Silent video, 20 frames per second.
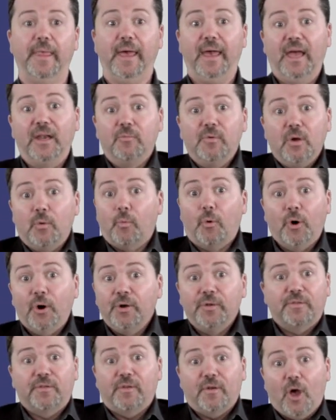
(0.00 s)
and we
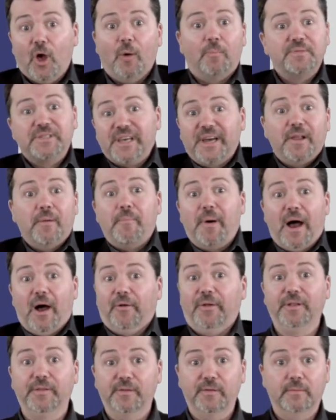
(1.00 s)
weren't upset
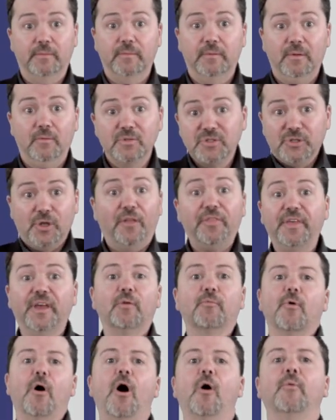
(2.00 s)
about it. There was
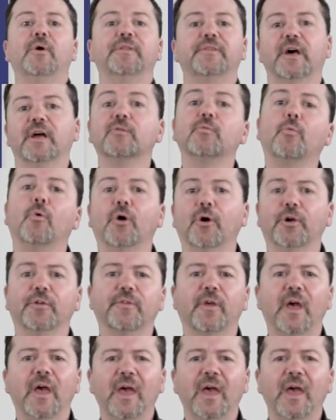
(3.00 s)
nothing wrong with that word.